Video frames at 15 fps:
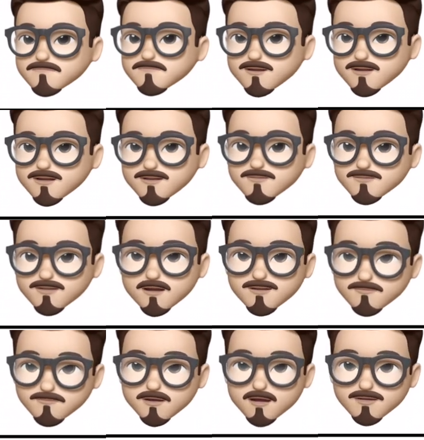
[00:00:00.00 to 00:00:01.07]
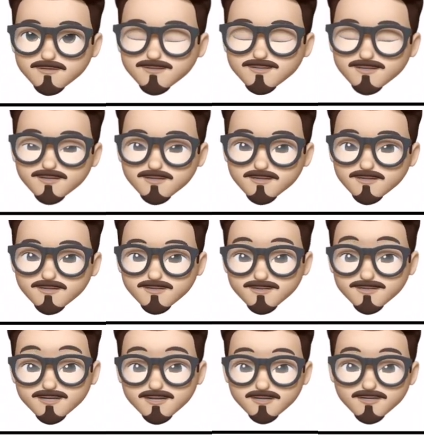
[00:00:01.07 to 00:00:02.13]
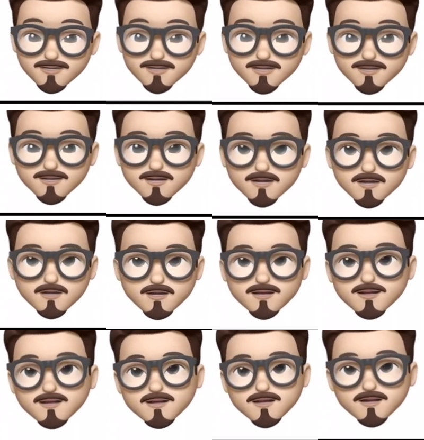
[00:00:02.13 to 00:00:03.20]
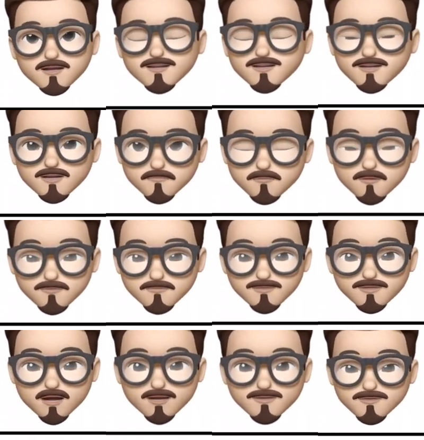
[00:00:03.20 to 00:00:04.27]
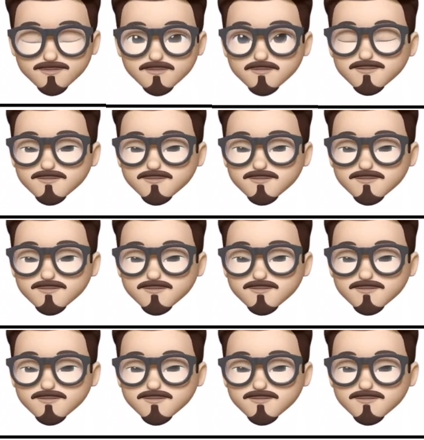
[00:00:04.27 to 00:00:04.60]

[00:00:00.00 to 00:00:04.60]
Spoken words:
and he's trying to catch the Snitch in one of his hands,